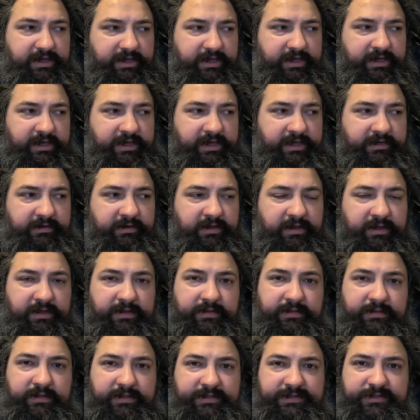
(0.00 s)
and
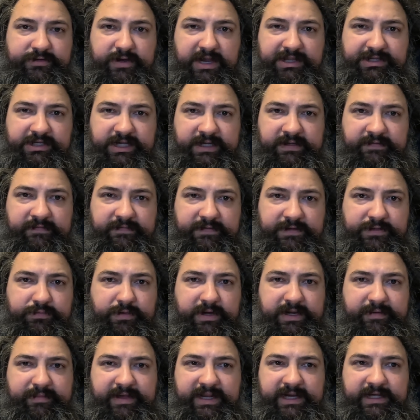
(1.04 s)
the stretching for
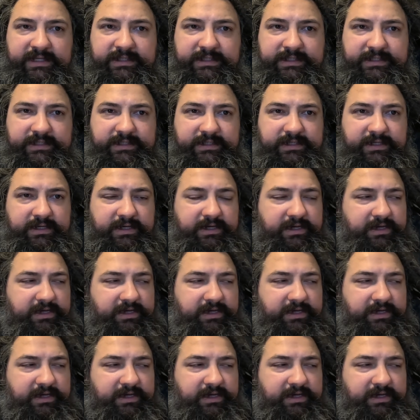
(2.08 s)
20 minutes.